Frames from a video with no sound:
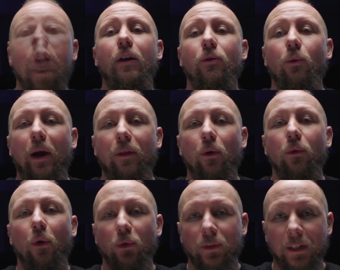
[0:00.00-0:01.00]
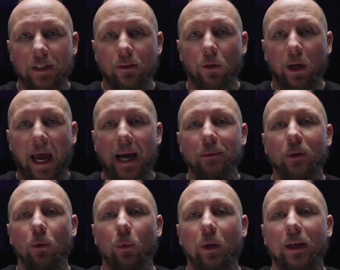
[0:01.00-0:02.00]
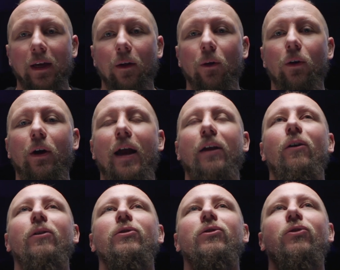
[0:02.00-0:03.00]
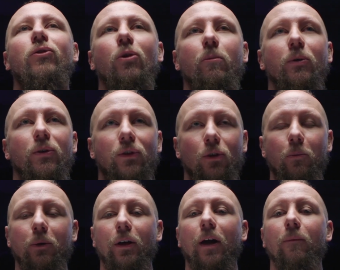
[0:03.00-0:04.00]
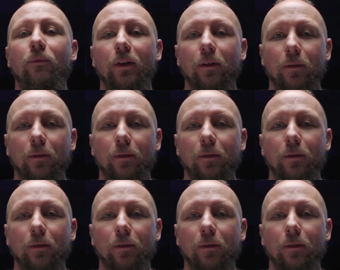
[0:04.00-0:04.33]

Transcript: Either way though, those seats look absolutely killer and are super, super comfy.